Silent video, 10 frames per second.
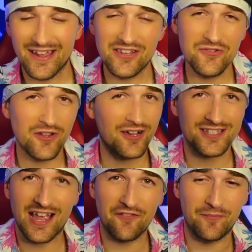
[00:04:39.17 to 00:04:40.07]
And you
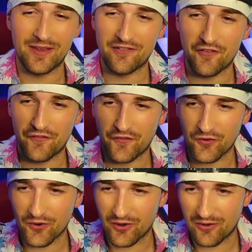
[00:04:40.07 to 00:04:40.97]
guys have been
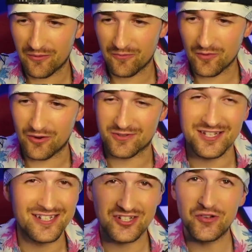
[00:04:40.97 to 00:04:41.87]
for, well,
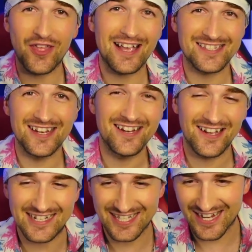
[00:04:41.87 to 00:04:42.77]
since
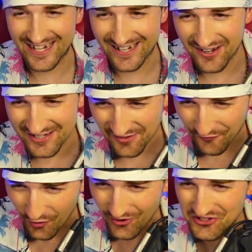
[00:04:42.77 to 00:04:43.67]
2019,
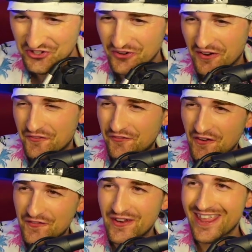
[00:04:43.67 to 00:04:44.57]

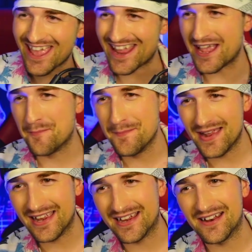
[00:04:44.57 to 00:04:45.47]
458
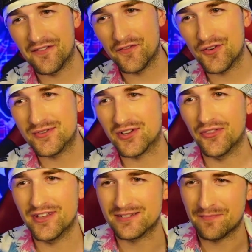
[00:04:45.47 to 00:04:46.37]
million views
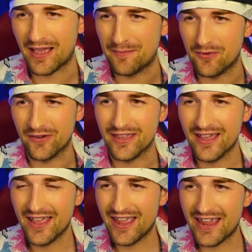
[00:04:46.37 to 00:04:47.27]
on this bad boy.
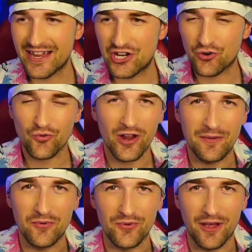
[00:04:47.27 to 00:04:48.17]

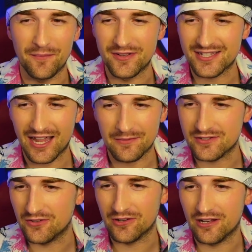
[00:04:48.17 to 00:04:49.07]
Incredible numbers.
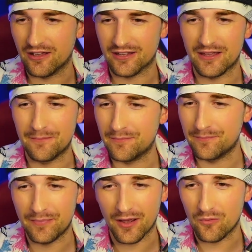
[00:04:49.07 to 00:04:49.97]
Absolutely like it.
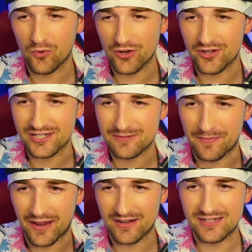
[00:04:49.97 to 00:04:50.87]
But what do you
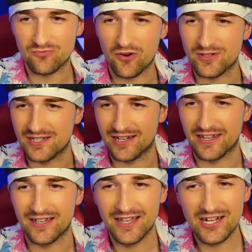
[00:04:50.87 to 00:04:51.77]
expect? It's
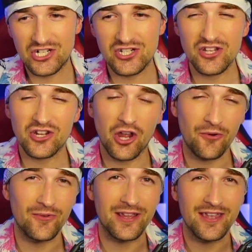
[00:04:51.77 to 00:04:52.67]
Rosalía. She's
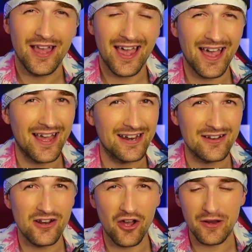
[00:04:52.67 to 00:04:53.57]
currently at
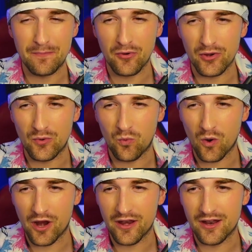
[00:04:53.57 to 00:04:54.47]

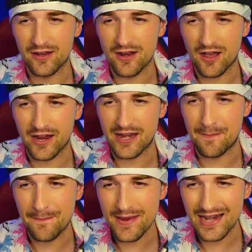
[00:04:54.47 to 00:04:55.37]
9.19
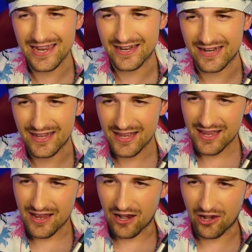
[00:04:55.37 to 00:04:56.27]
million
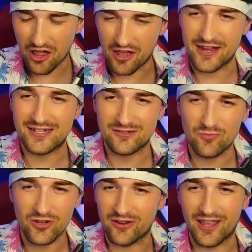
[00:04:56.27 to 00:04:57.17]
likes.
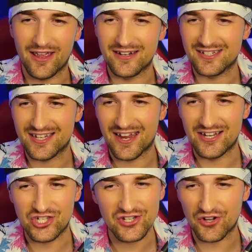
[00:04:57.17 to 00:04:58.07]
We gotta get her to
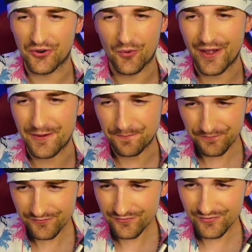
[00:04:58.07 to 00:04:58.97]
10. She's on her way.
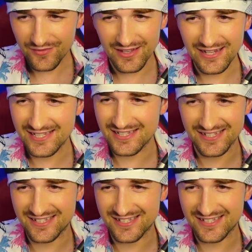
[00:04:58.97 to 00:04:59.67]
This is